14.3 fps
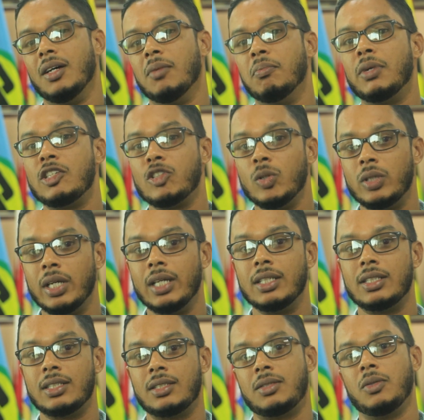But the truth
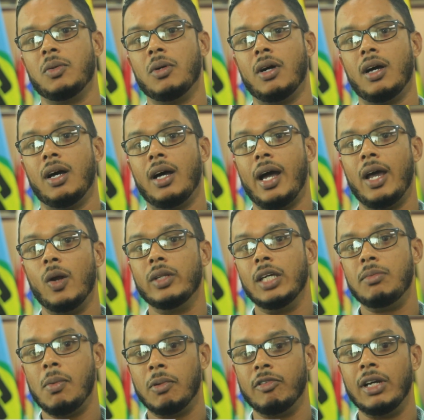is, I don't
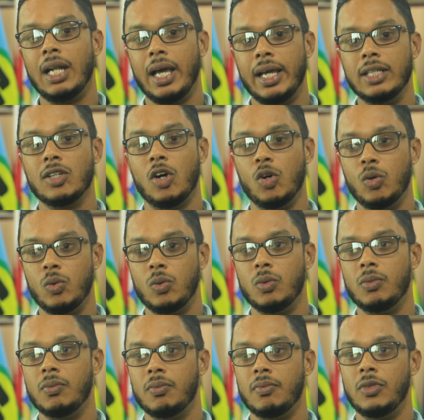think people realize how
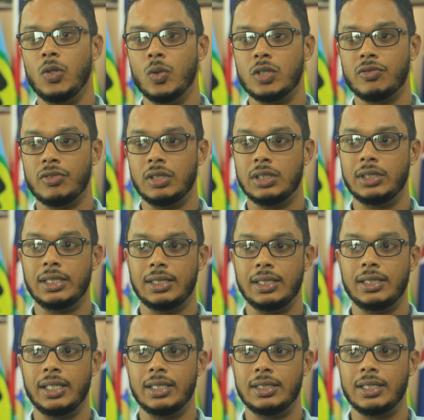useful
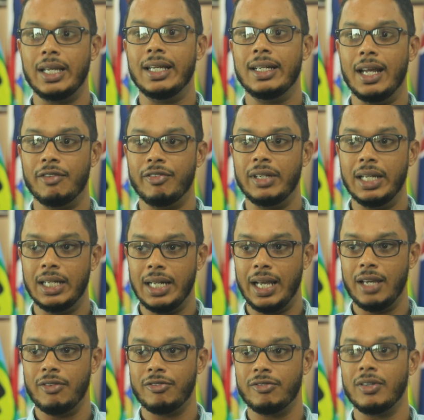statistics is in everyday
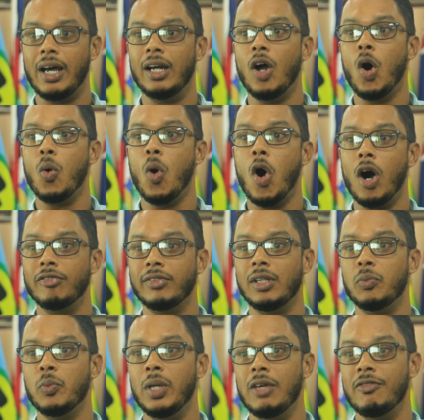life and how
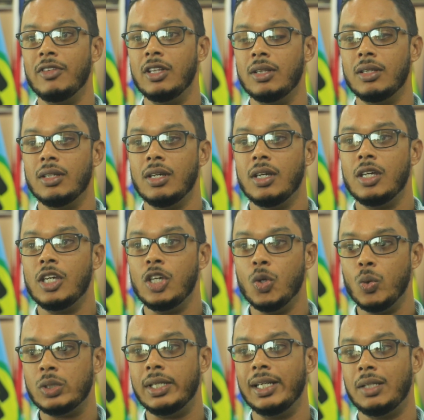often we even
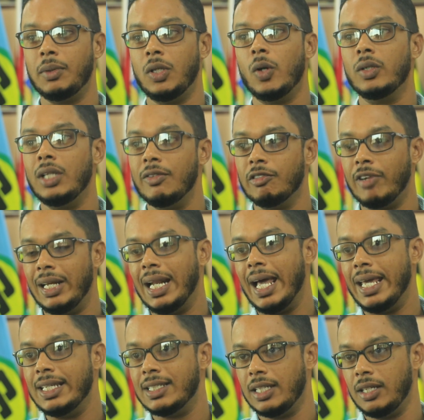use data without even
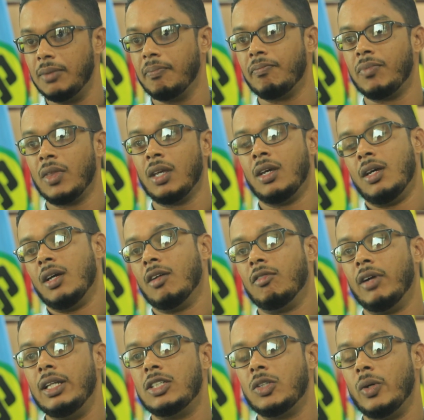realizing,
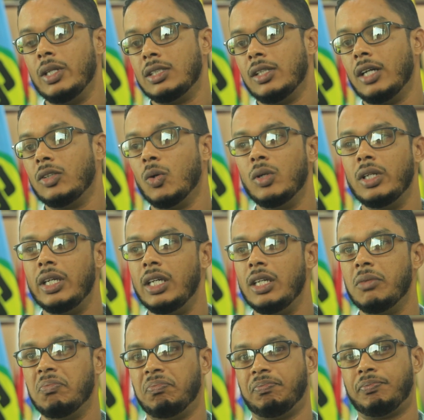right? So it's not
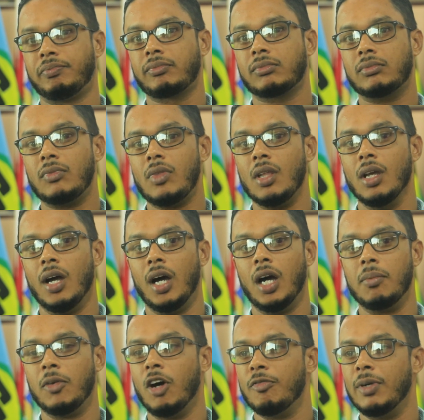only
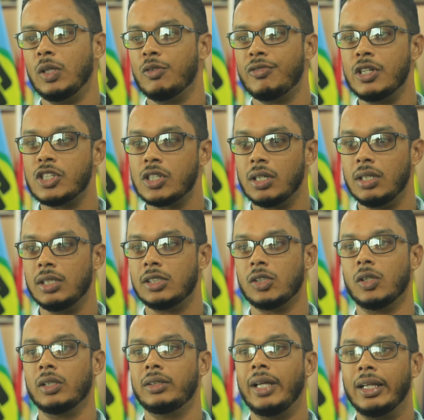government officials
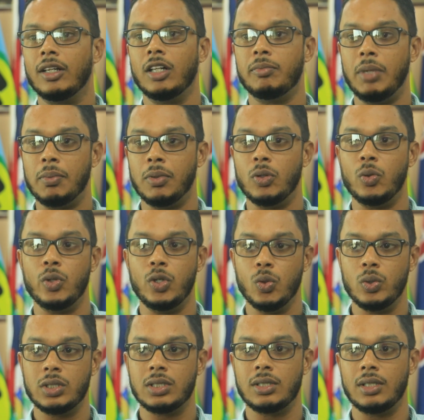or technical people who
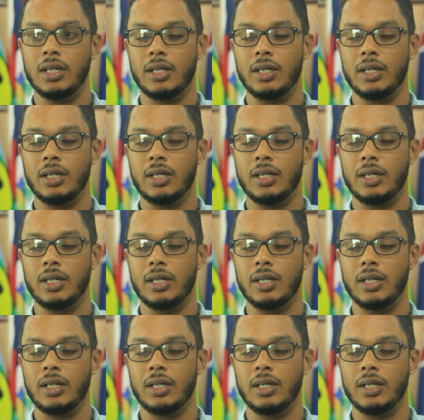use